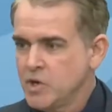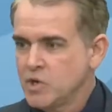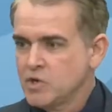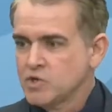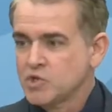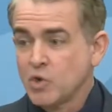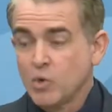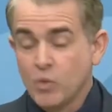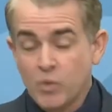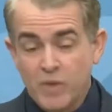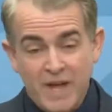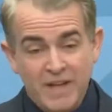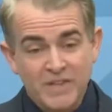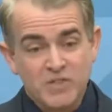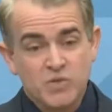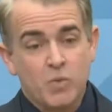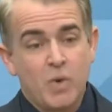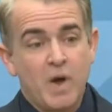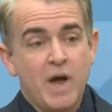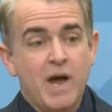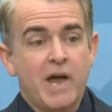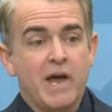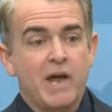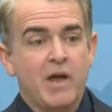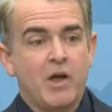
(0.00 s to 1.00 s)
So that's
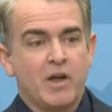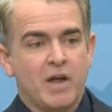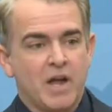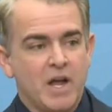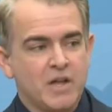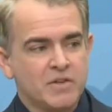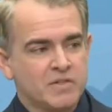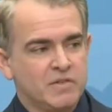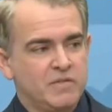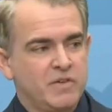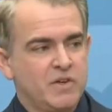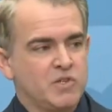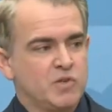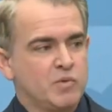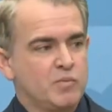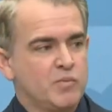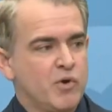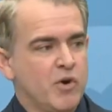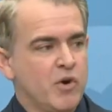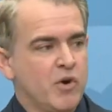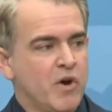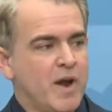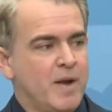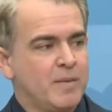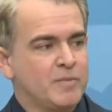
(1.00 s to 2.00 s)
why conservation
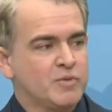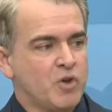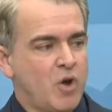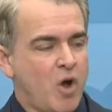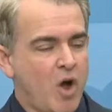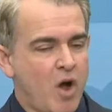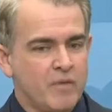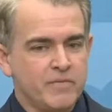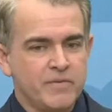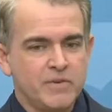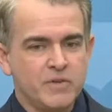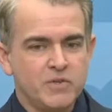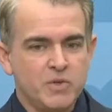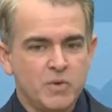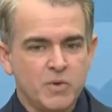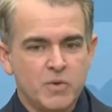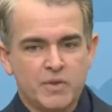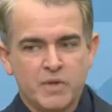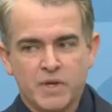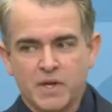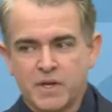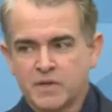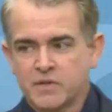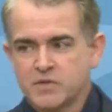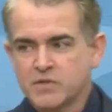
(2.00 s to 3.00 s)
programs often do
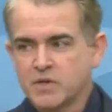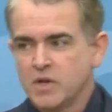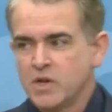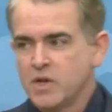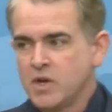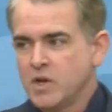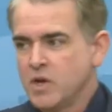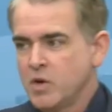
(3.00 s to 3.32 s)
things